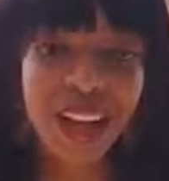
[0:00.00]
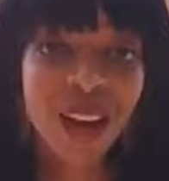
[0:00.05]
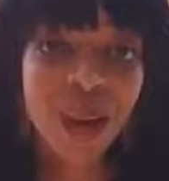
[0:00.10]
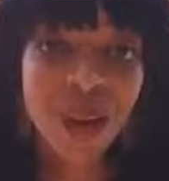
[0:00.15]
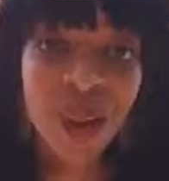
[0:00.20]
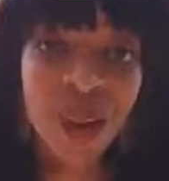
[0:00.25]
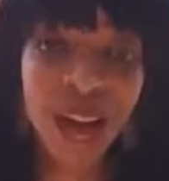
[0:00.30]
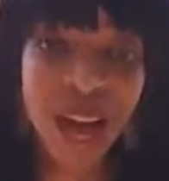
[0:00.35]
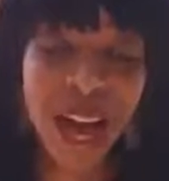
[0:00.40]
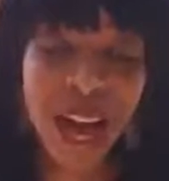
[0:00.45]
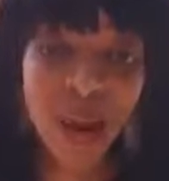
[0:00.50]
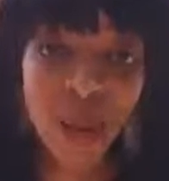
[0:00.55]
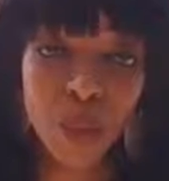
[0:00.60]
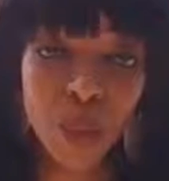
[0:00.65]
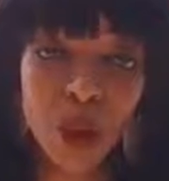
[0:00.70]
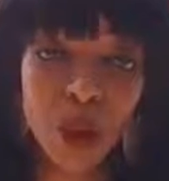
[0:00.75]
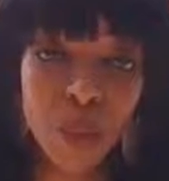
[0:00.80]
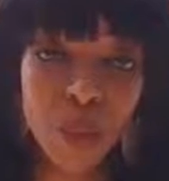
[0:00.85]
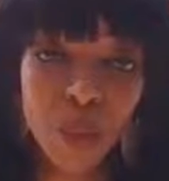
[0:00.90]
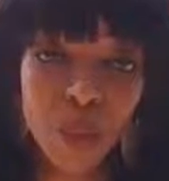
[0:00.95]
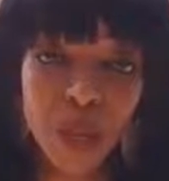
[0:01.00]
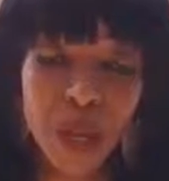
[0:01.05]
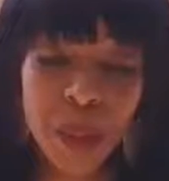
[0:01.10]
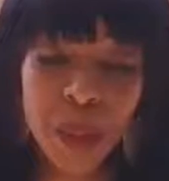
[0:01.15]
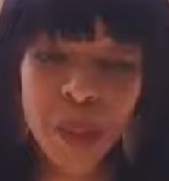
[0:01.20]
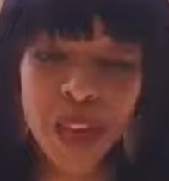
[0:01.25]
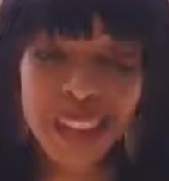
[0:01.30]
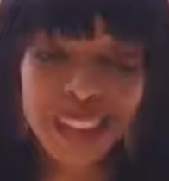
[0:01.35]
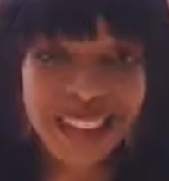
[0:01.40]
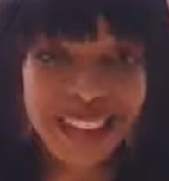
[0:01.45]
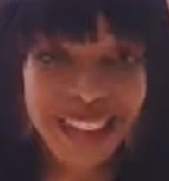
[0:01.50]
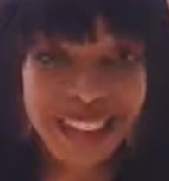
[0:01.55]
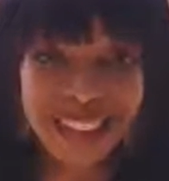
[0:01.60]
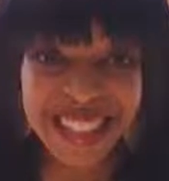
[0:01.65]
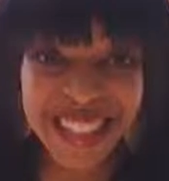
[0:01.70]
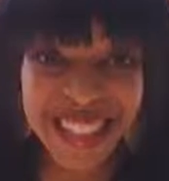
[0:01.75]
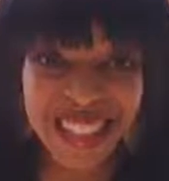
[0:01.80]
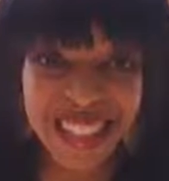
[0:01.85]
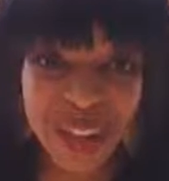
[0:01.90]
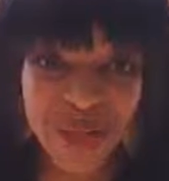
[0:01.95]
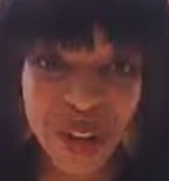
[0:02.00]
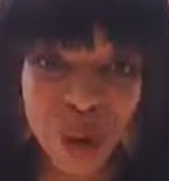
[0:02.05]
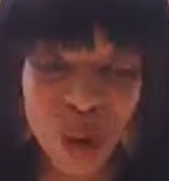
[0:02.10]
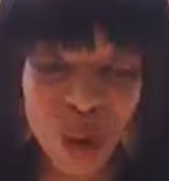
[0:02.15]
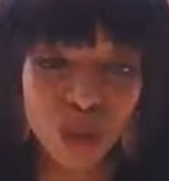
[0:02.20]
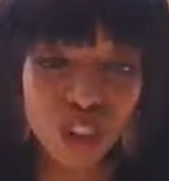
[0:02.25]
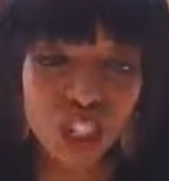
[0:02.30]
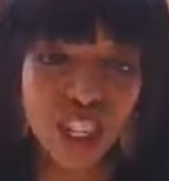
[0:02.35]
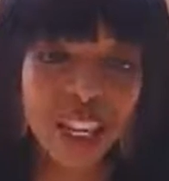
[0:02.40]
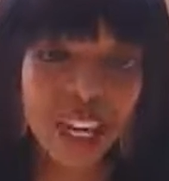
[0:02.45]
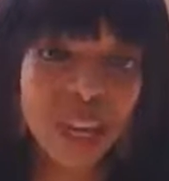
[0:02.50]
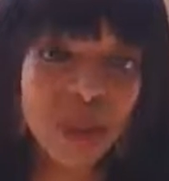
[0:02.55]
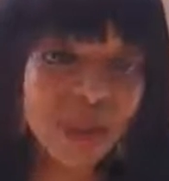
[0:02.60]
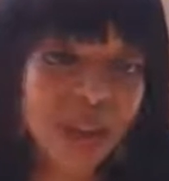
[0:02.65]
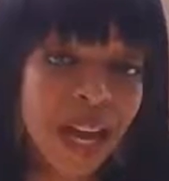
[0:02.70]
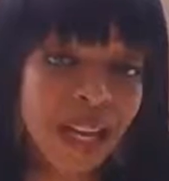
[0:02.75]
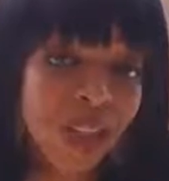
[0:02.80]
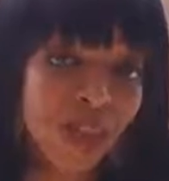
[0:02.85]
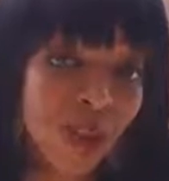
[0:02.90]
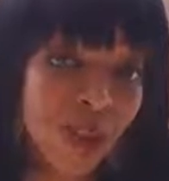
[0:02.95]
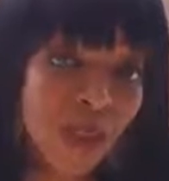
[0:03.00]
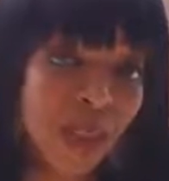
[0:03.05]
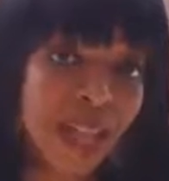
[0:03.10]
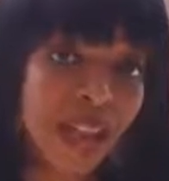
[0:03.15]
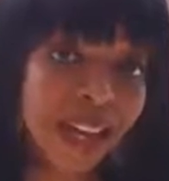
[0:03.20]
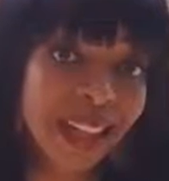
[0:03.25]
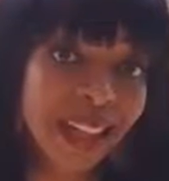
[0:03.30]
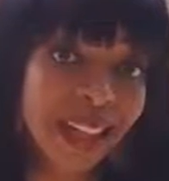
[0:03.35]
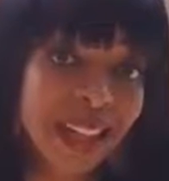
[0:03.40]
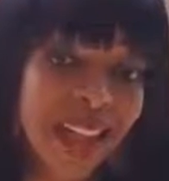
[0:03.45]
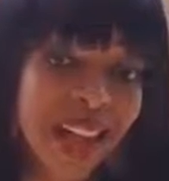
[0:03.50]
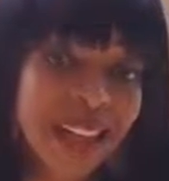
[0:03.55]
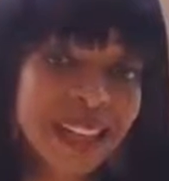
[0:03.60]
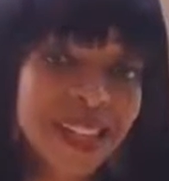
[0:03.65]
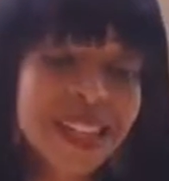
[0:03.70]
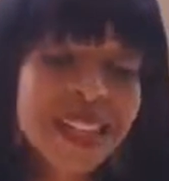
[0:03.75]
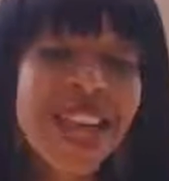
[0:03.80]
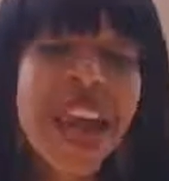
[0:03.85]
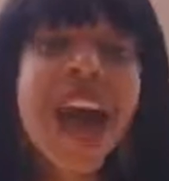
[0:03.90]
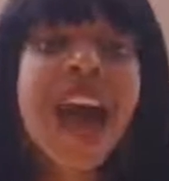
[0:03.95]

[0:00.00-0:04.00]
When I work with people at executive coaching and master plan class,